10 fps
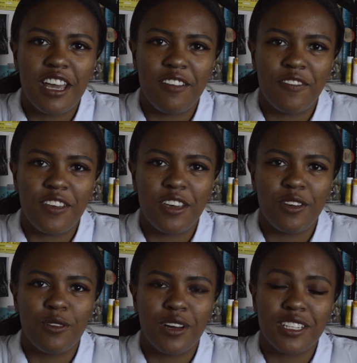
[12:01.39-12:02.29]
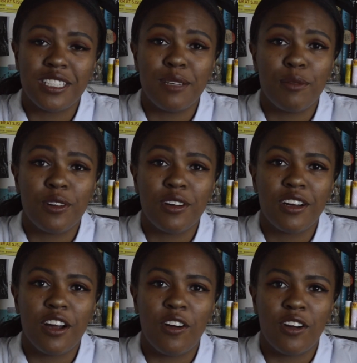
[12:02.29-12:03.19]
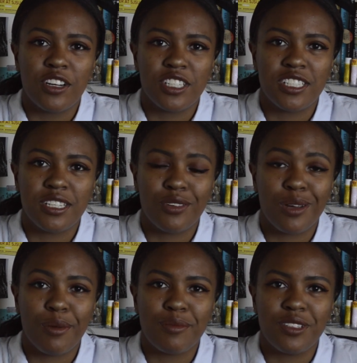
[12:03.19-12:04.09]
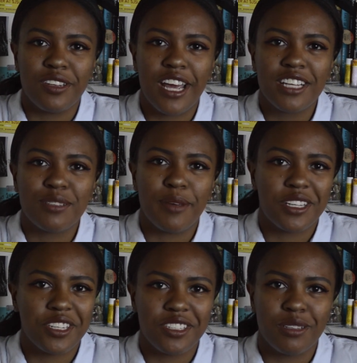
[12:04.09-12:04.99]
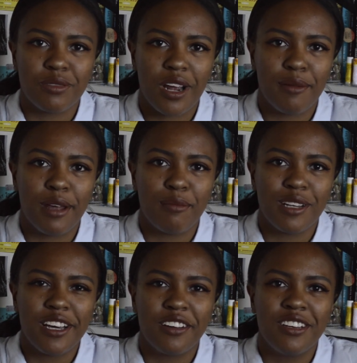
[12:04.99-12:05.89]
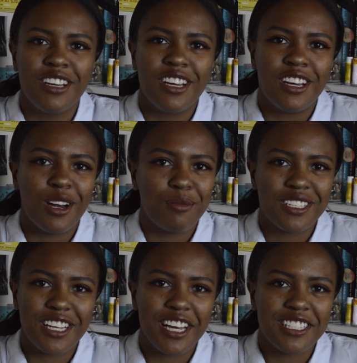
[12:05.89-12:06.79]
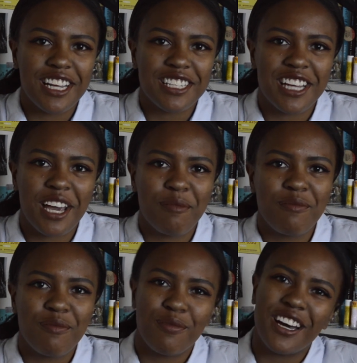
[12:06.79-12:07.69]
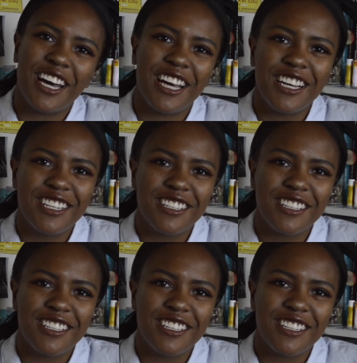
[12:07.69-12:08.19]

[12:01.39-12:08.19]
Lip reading: If you want to see more or just see what I'm up to next, make sure you subscribe down below. Hope to see you guys next time. Bye!